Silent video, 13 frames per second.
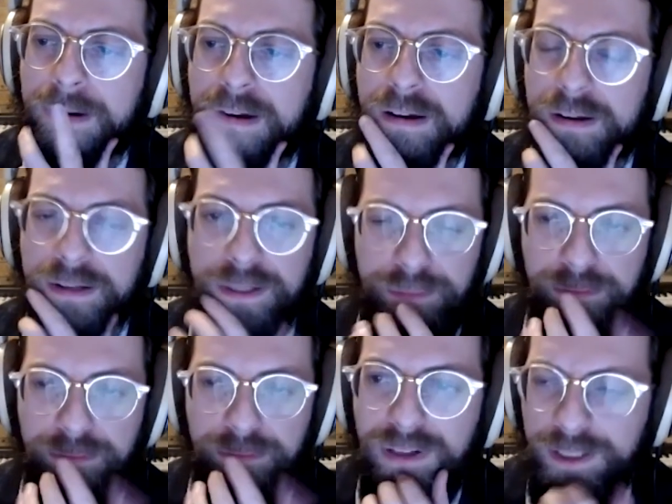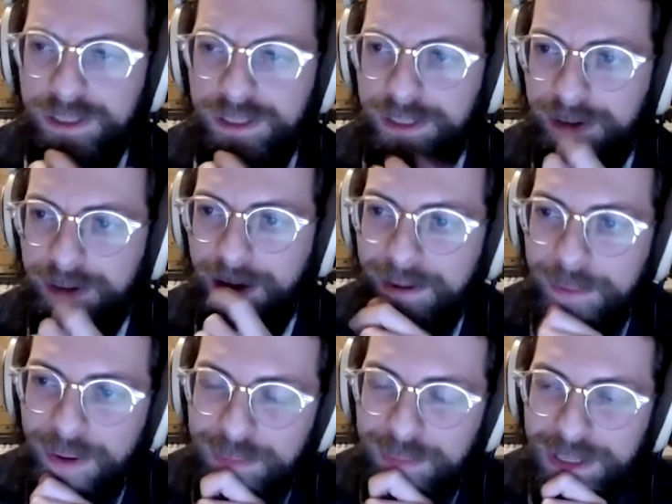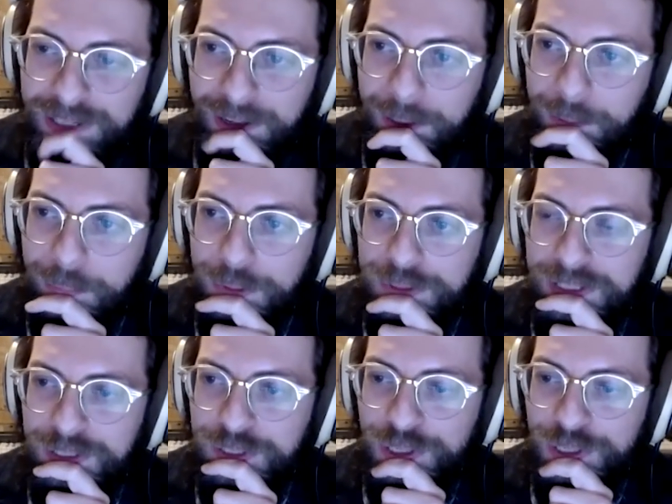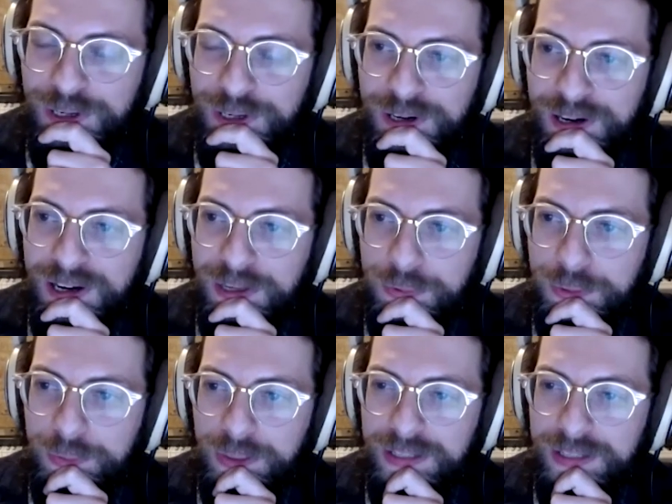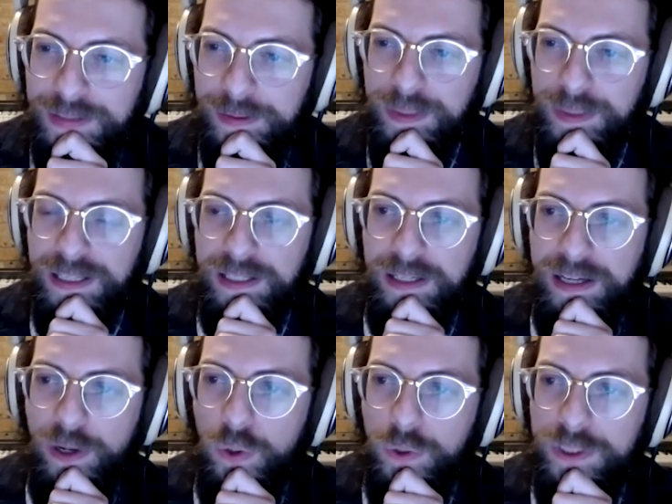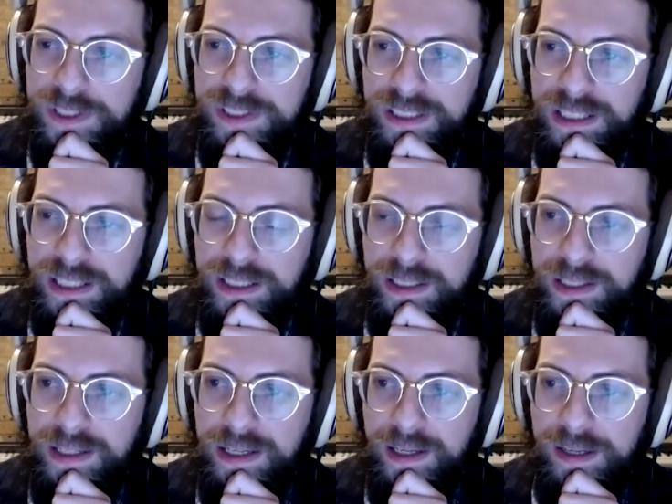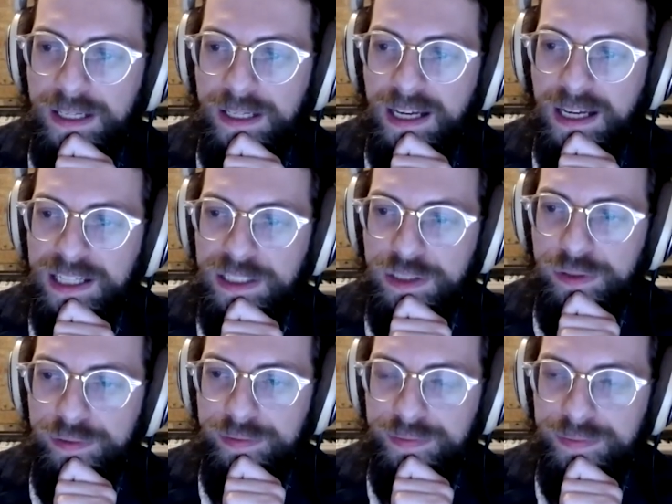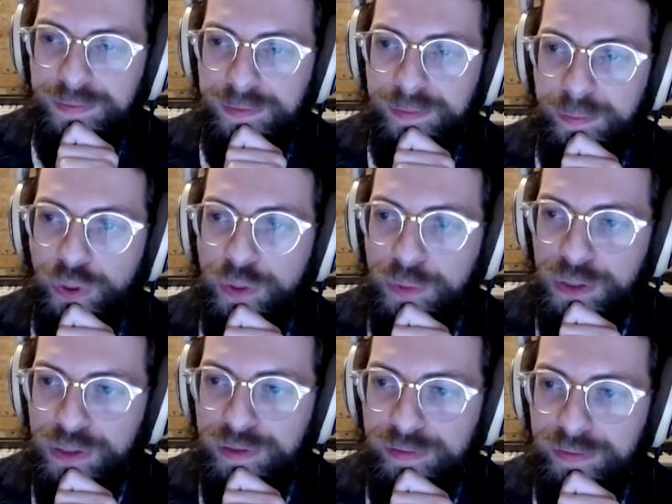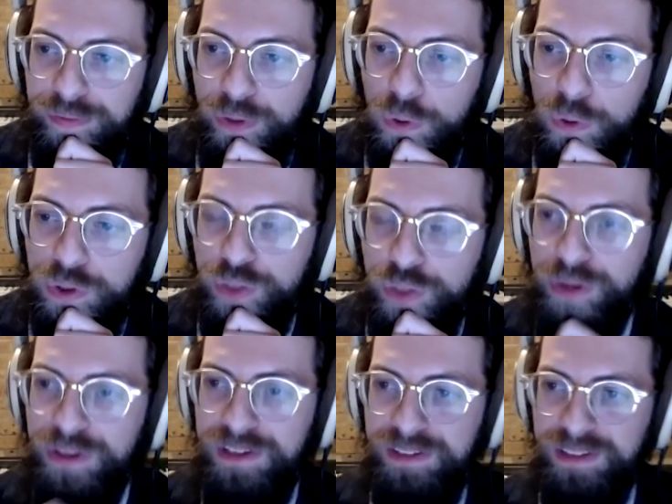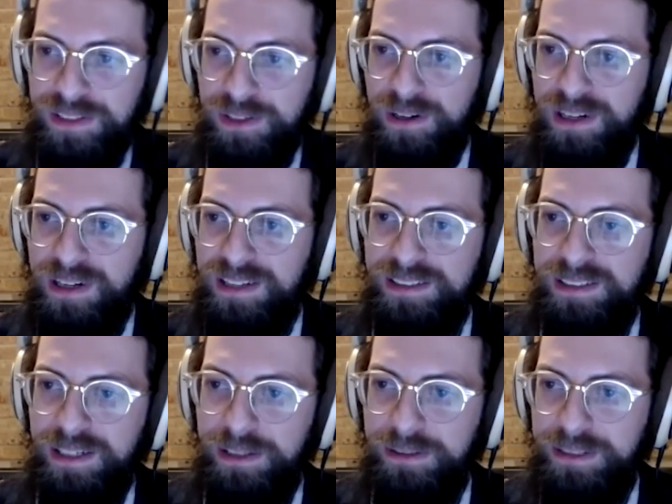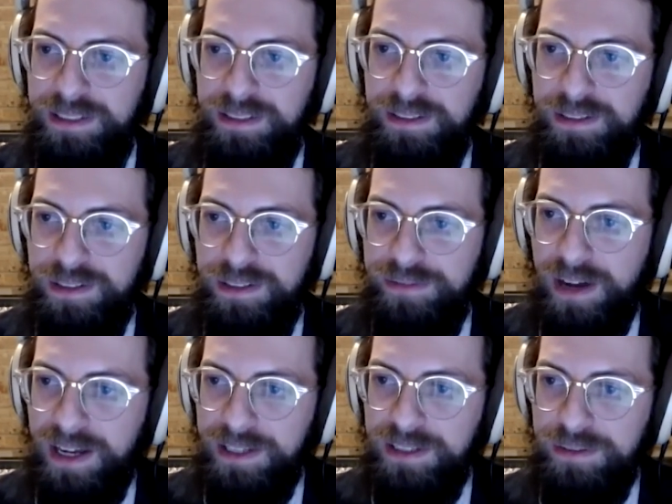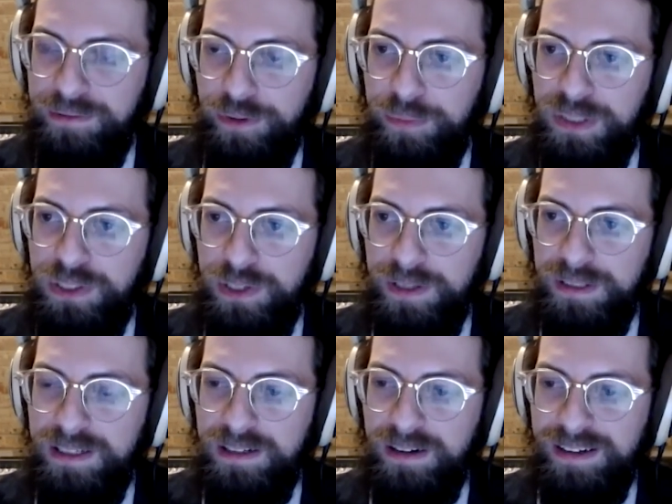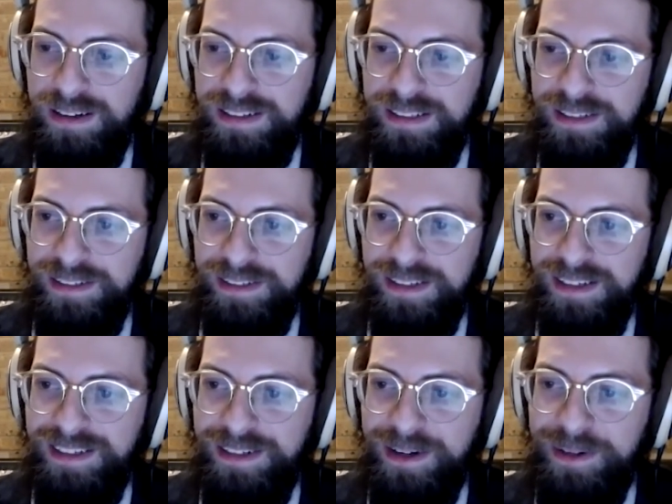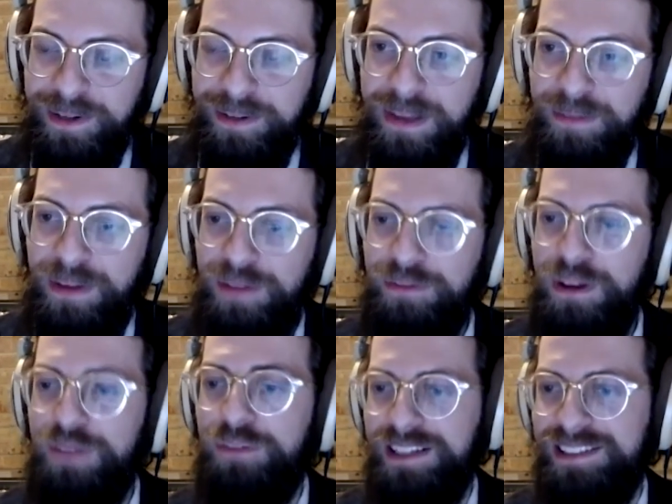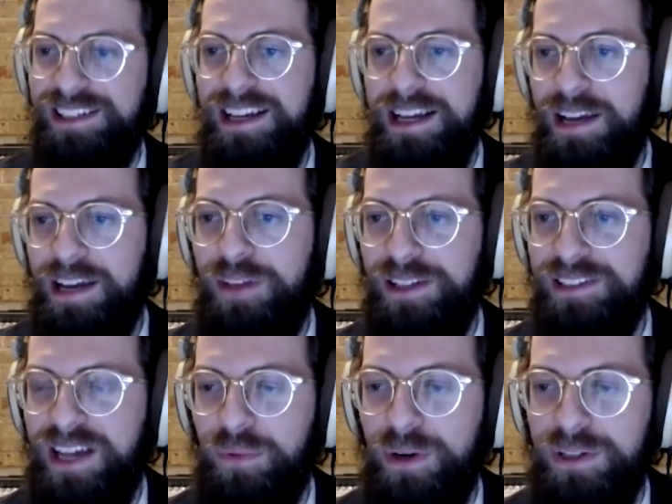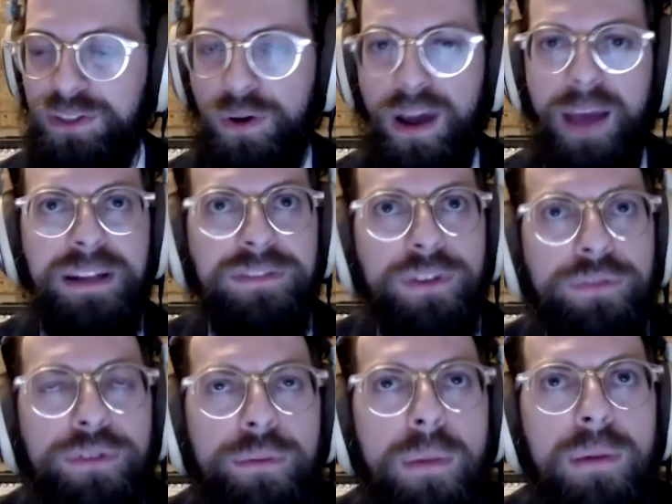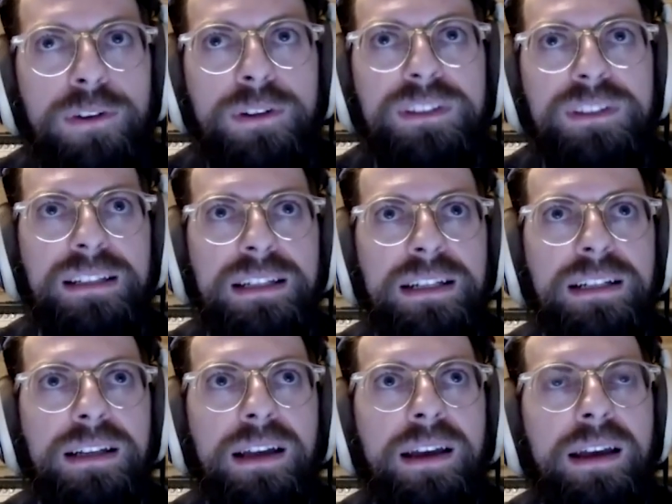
I'm not 100% sure how to respond. I mean, like a holistic kind of primitive culture where these things aren't necessarily divided from each other. If that's kind of where it's going. I mean, so for Mumford's idea,